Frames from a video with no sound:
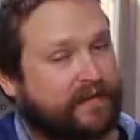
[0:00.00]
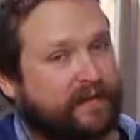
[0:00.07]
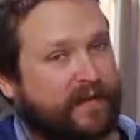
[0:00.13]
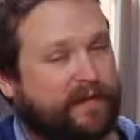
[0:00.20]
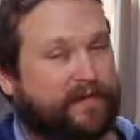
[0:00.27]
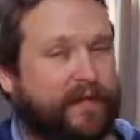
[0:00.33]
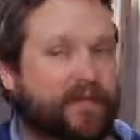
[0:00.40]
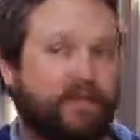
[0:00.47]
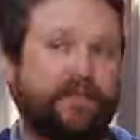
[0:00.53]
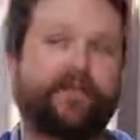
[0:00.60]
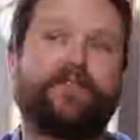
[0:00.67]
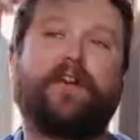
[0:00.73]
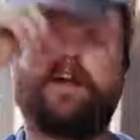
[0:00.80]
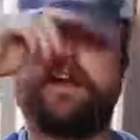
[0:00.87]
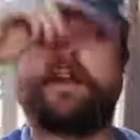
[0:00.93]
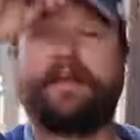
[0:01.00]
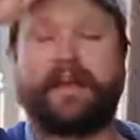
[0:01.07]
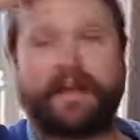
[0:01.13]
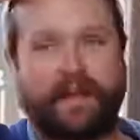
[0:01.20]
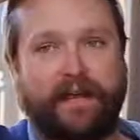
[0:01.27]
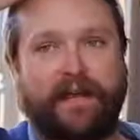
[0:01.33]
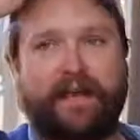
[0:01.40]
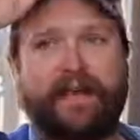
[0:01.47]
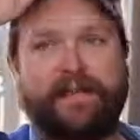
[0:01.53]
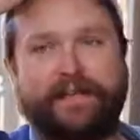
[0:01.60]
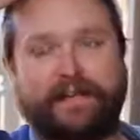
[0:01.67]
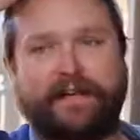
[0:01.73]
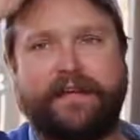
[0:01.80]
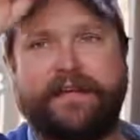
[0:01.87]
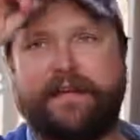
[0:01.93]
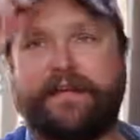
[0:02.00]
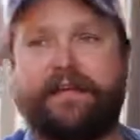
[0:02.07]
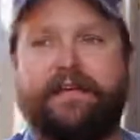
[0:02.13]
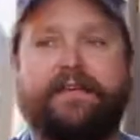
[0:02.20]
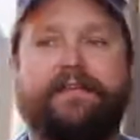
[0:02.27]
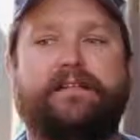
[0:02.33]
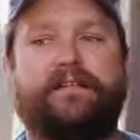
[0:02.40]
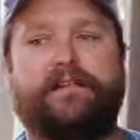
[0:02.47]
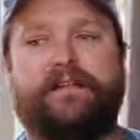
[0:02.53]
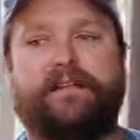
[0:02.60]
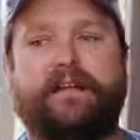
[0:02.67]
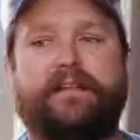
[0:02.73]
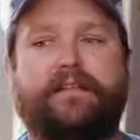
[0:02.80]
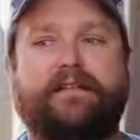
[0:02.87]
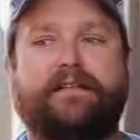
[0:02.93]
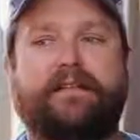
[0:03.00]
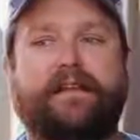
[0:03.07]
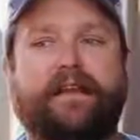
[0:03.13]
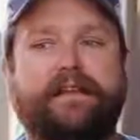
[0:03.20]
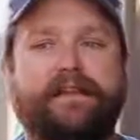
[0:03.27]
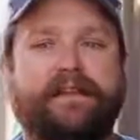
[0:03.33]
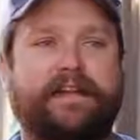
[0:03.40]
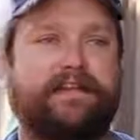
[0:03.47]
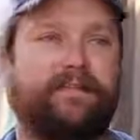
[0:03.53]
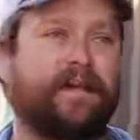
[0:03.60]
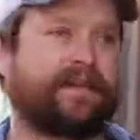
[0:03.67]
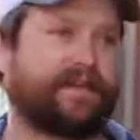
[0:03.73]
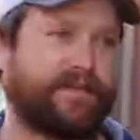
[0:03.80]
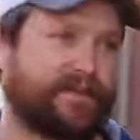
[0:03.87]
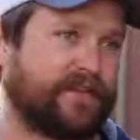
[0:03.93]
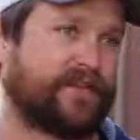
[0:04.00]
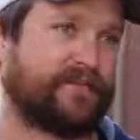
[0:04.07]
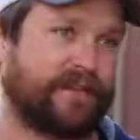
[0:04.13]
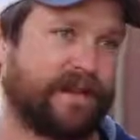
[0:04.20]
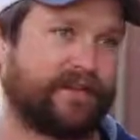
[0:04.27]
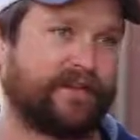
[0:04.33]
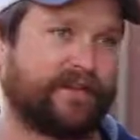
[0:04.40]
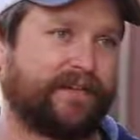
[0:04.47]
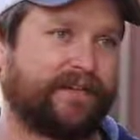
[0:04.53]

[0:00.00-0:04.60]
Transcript: My favorite variety, I think, like I said, it makes everything better.